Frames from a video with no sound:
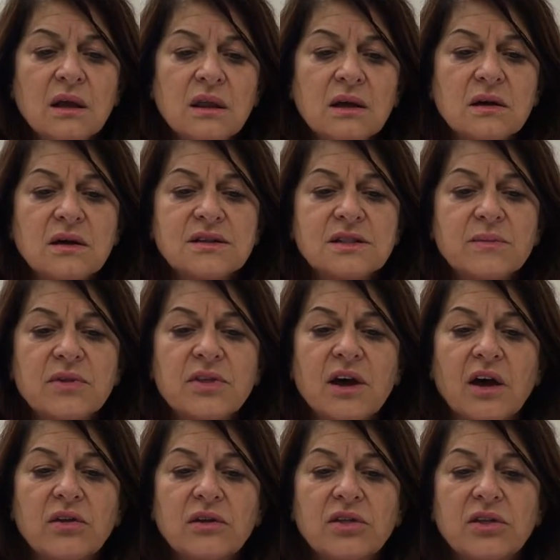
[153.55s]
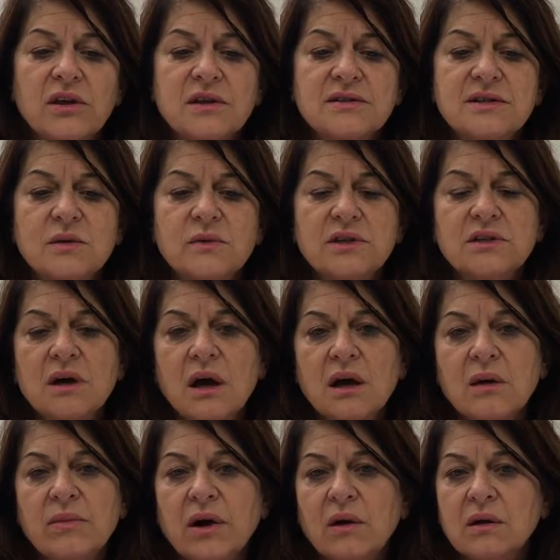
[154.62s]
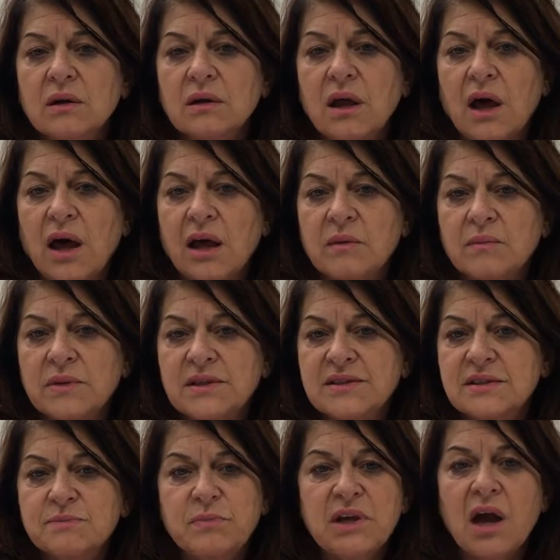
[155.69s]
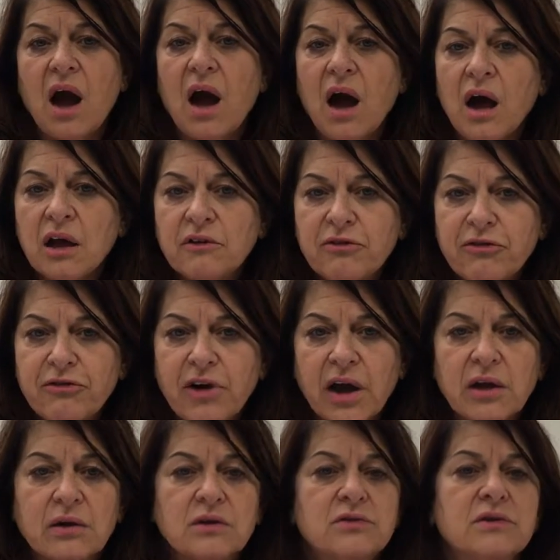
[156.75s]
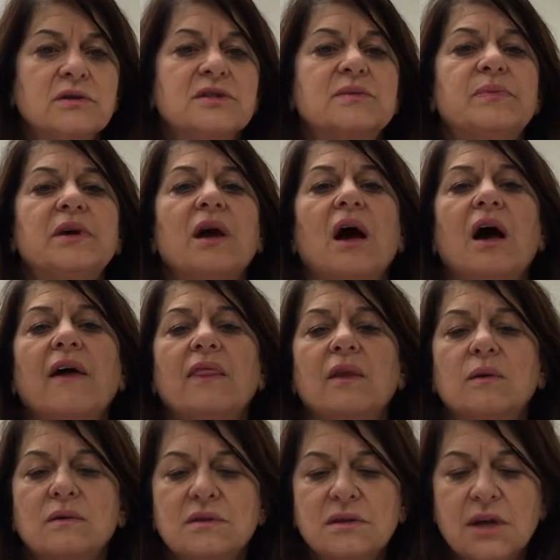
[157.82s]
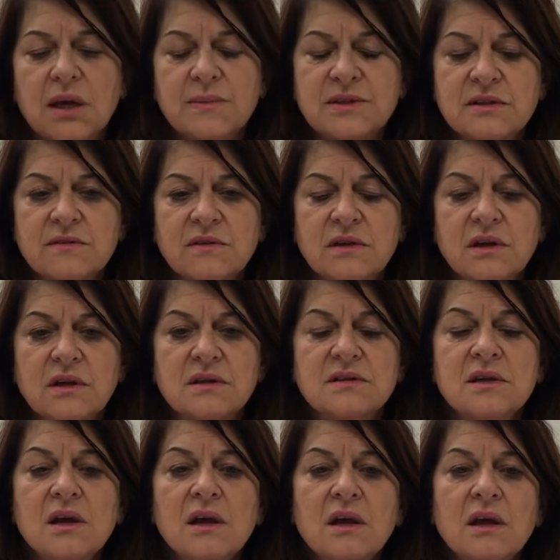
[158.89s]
There are some other things that we talk about a lot beyond fire drills, beyond those types of things.